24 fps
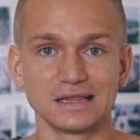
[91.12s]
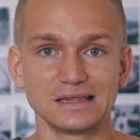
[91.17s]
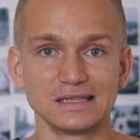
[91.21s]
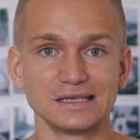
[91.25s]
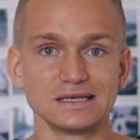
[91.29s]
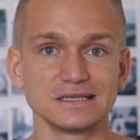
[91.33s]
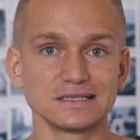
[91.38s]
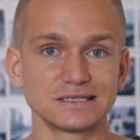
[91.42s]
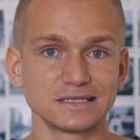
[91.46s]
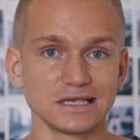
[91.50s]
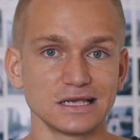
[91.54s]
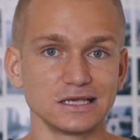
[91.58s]

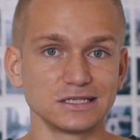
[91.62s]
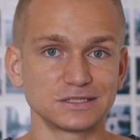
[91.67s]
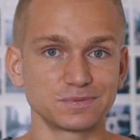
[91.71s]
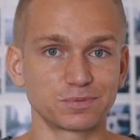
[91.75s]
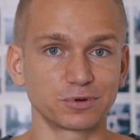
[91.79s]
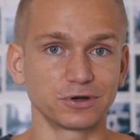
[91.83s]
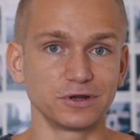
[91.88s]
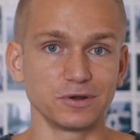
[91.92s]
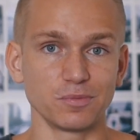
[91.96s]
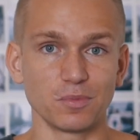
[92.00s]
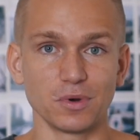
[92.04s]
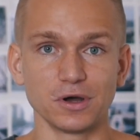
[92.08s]
this is
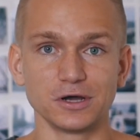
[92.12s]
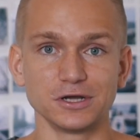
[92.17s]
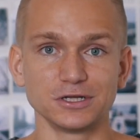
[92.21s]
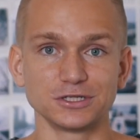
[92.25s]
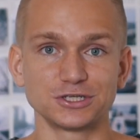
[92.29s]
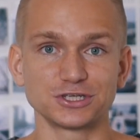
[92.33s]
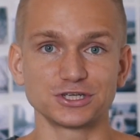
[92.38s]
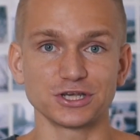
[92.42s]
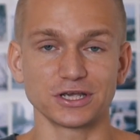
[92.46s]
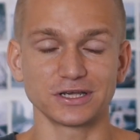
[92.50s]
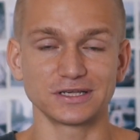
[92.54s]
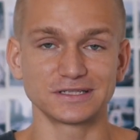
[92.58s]
pretty
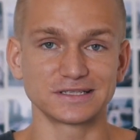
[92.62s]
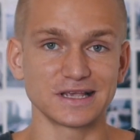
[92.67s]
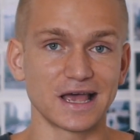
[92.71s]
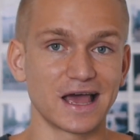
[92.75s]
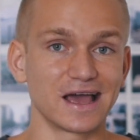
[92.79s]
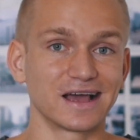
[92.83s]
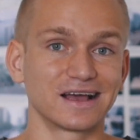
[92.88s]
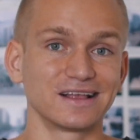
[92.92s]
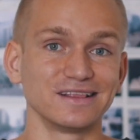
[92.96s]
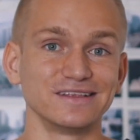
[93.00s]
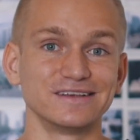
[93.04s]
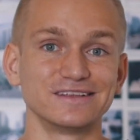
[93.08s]
much
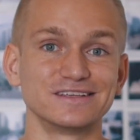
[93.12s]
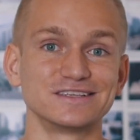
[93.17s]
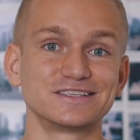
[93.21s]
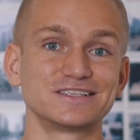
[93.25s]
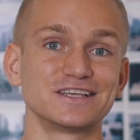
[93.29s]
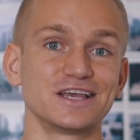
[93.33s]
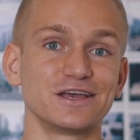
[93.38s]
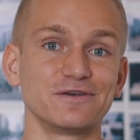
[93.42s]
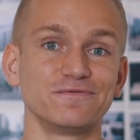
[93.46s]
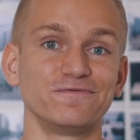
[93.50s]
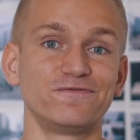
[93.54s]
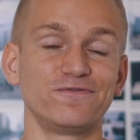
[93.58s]
exactly the
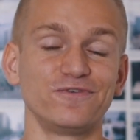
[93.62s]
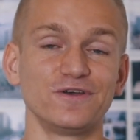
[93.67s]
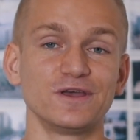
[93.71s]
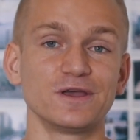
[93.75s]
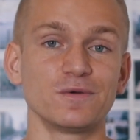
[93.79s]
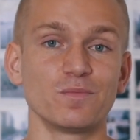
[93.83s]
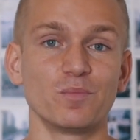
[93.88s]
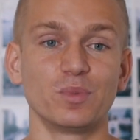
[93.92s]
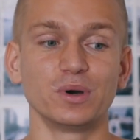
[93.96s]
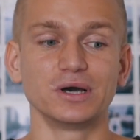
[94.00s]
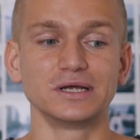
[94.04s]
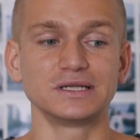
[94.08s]
same
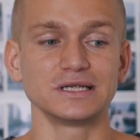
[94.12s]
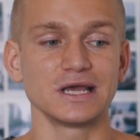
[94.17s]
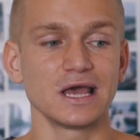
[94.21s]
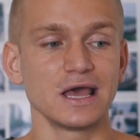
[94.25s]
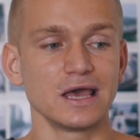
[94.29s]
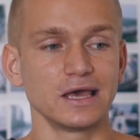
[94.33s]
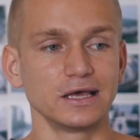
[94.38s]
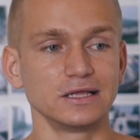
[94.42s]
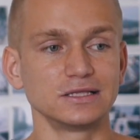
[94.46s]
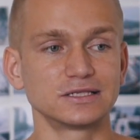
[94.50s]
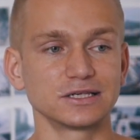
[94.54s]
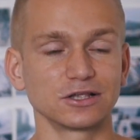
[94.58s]
thing, but
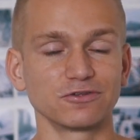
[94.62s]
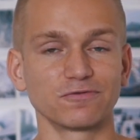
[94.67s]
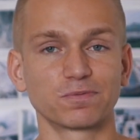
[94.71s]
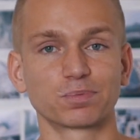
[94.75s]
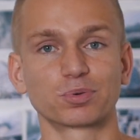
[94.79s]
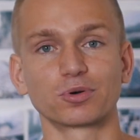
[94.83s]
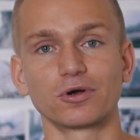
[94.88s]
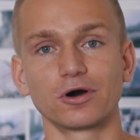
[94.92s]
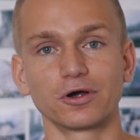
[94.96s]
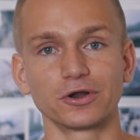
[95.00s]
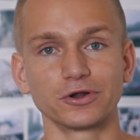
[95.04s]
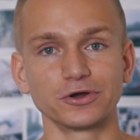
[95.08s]
instead of
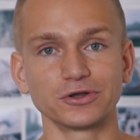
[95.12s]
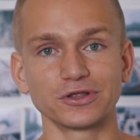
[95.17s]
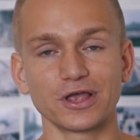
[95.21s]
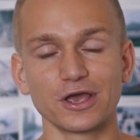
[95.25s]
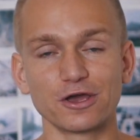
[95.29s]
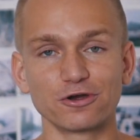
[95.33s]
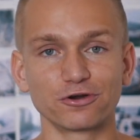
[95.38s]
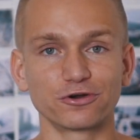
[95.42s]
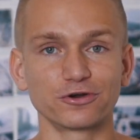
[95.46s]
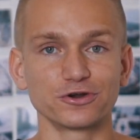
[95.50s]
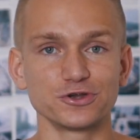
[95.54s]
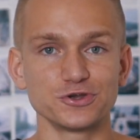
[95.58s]
product,
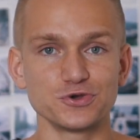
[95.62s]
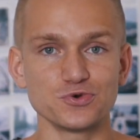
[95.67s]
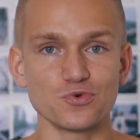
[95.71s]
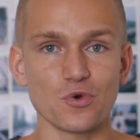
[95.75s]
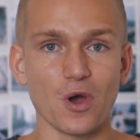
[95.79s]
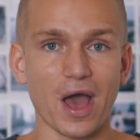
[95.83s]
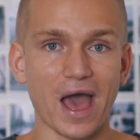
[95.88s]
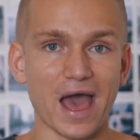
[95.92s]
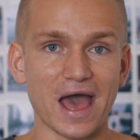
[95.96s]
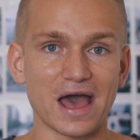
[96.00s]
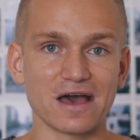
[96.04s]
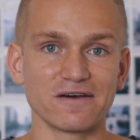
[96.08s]
here you
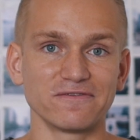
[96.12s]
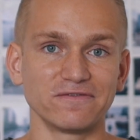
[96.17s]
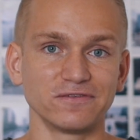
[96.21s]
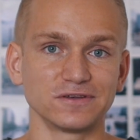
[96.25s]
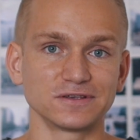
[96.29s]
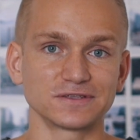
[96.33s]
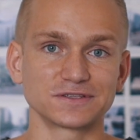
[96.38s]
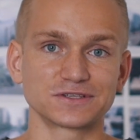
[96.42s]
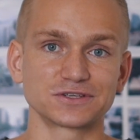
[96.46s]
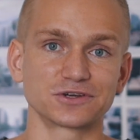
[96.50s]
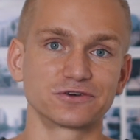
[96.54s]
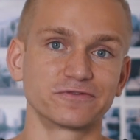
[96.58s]
have a
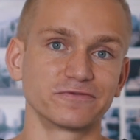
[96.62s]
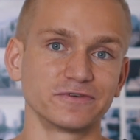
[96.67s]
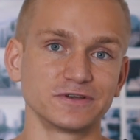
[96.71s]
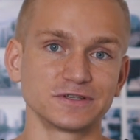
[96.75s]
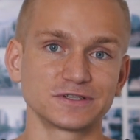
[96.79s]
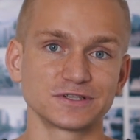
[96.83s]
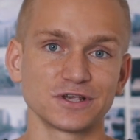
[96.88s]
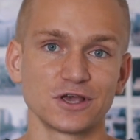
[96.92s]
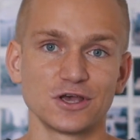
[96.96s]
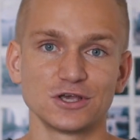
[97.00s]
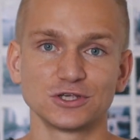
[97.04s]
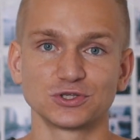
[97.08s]

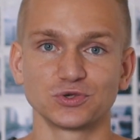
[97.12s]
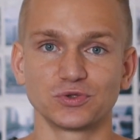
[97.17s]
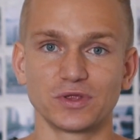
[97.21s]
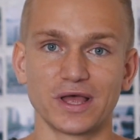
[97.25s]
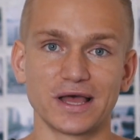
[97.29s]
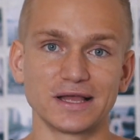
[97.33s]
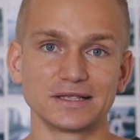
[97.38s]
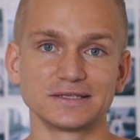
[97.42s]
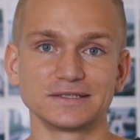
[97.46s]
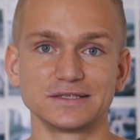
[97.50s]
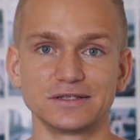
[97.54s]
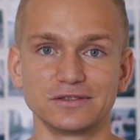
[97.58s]
service, so
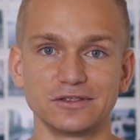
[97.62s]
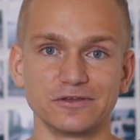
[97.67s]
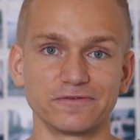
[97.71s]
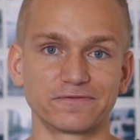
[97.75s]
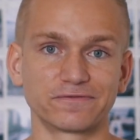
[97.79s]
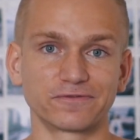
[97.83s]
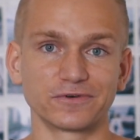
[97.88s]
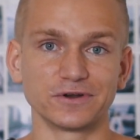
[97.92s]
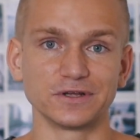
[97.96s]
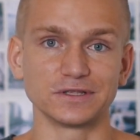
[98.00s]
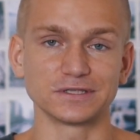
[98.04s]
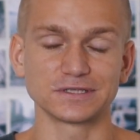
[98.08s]
that's the
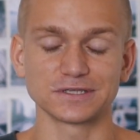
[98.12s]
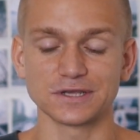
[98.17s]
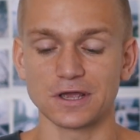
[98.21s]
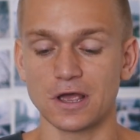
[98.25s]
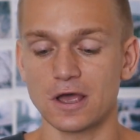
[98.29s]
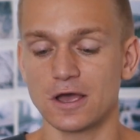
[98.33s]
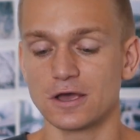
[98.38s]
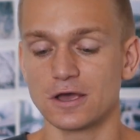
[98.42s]
difference.